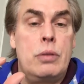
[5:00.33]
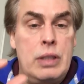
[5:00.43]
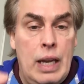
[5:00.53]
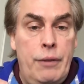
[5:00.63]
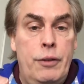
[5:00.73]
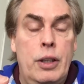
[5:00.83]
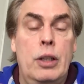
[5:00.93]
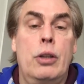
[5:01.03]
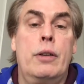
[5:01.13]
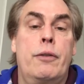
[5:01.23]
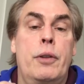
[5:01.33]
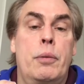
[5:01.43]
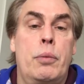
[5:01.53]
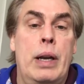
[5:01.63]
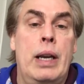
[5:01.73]
definitely look for the
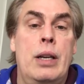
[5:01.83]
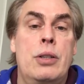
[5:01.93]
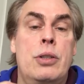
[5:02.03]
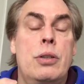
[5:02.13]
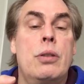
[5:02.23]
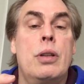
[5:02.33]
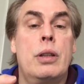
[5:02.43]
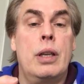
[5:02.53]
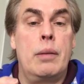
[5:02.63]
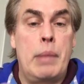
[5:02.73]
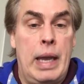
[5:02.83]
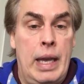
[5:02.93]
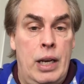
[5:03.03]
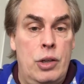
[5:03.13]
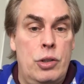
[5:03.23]
range that they
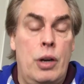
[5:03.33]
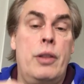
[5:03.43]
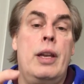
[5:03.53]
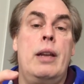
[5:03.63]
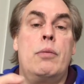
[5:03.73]
manage. Are they